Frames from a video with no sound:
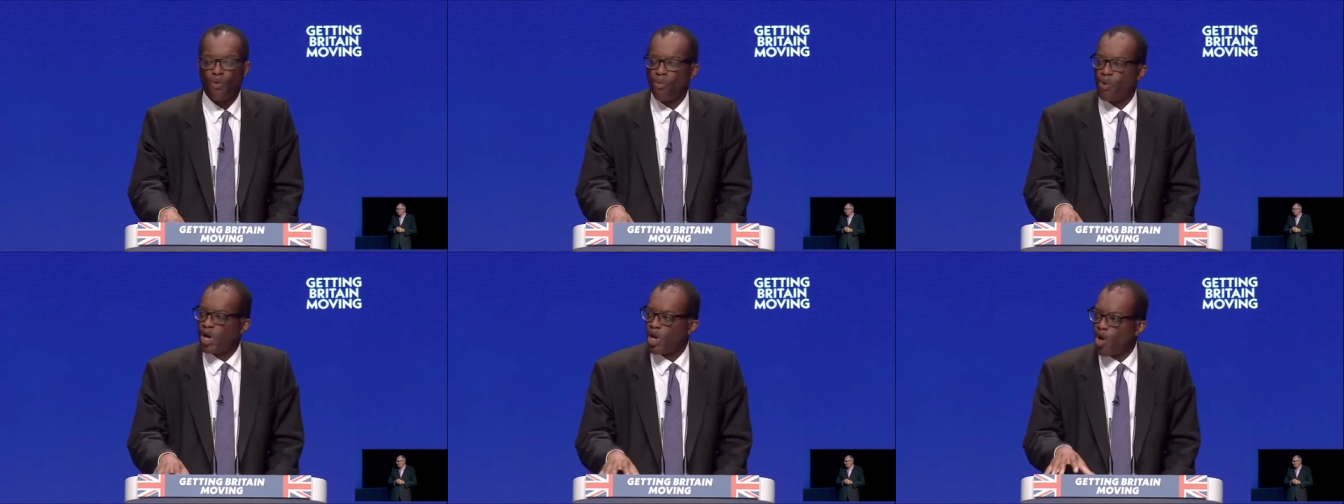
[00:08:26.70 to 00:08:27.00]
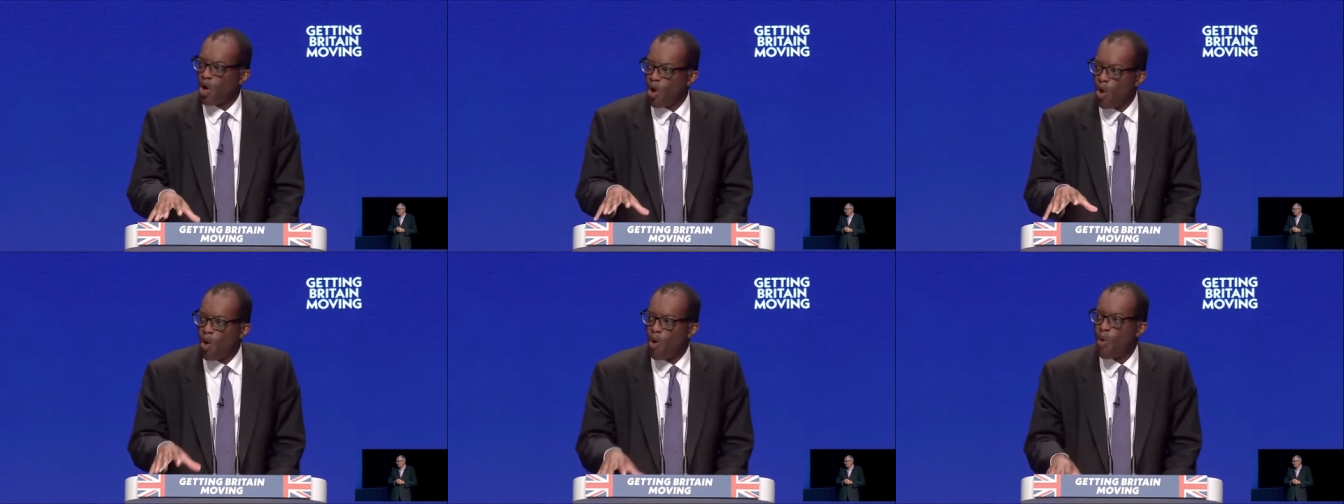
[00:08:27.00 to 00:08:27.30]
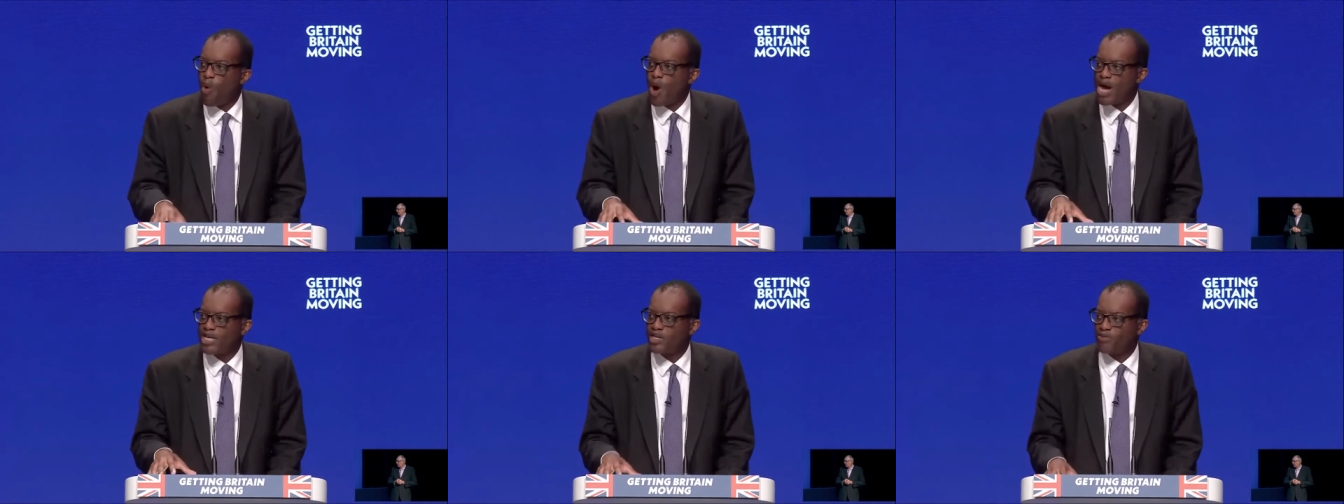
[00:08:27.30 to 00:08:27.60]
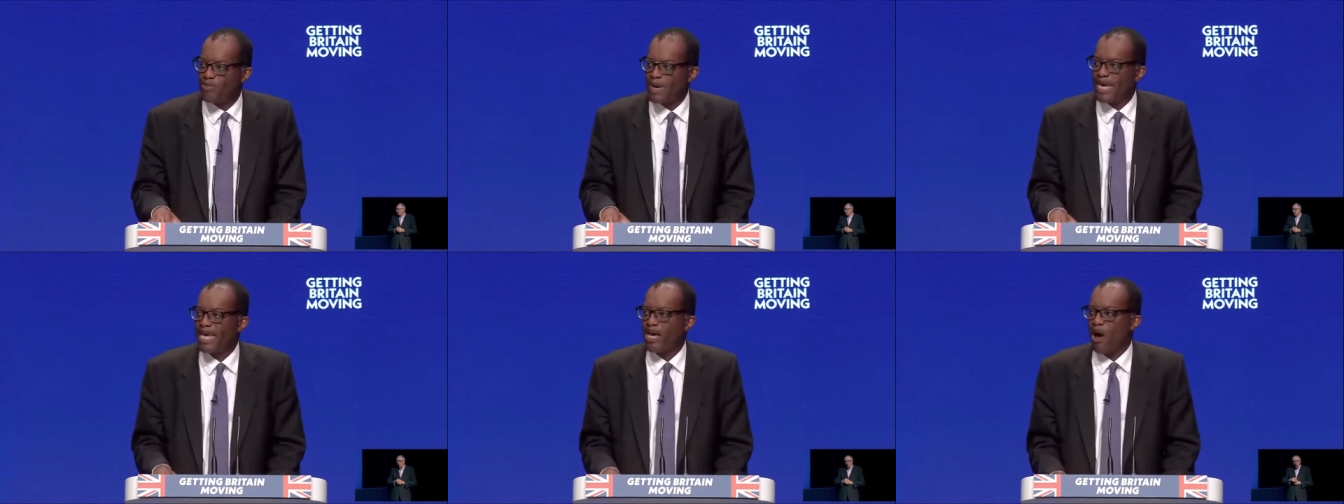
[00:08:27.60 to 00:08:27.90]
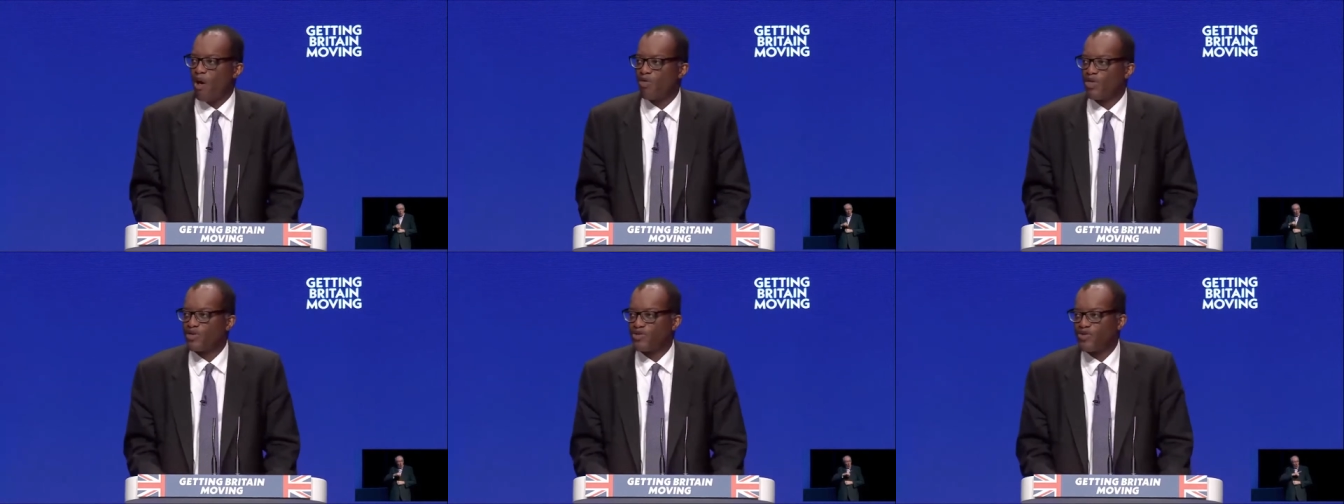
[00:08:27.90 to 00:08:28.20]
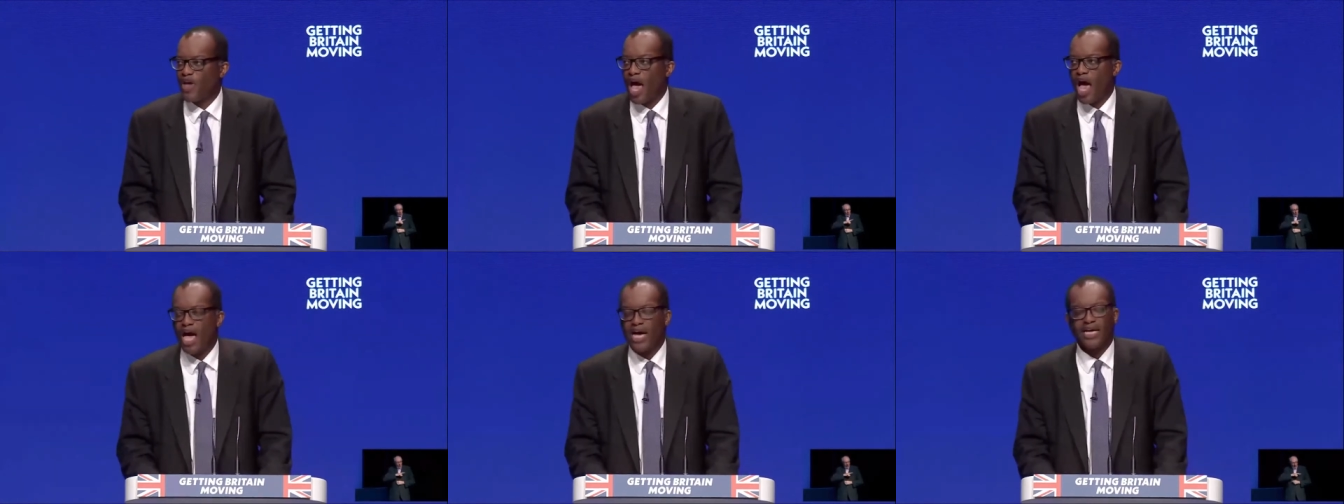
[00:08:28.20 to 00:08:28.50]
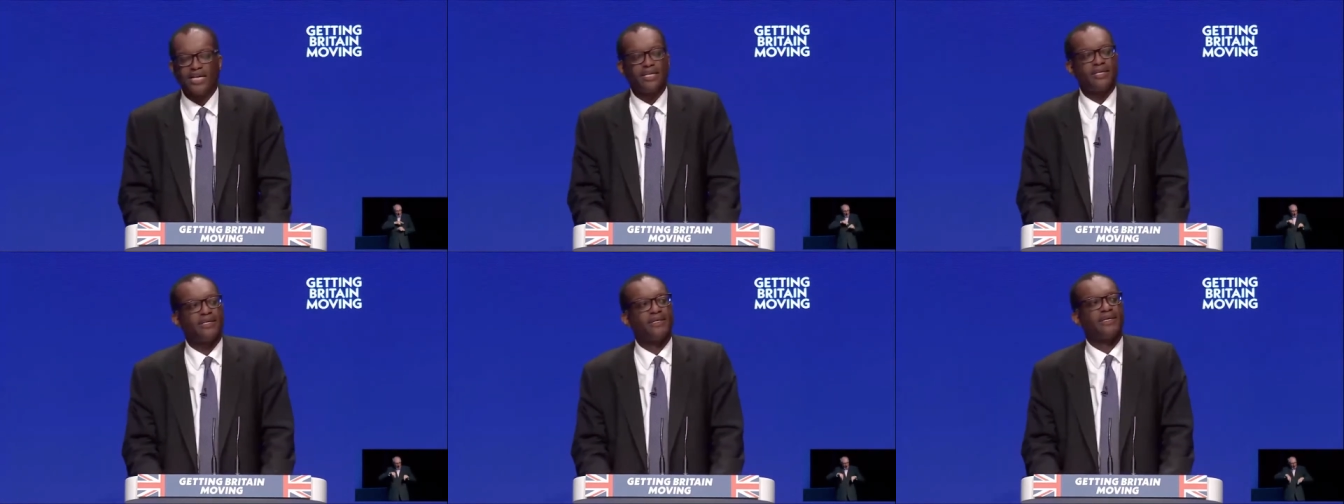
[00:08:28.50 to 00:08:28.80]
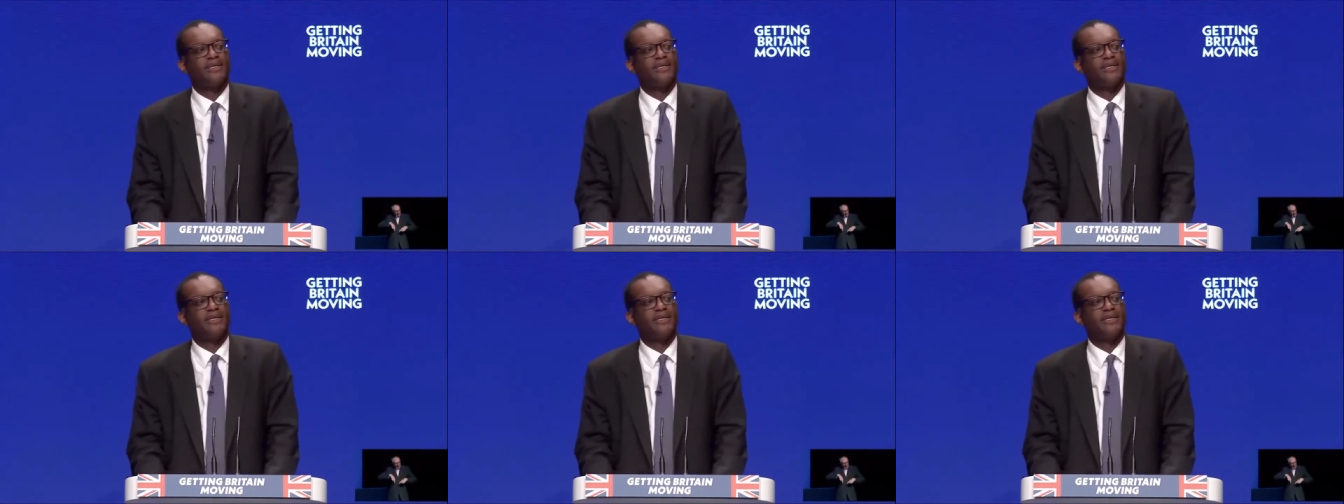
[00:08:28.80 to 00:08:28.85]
will always be on the side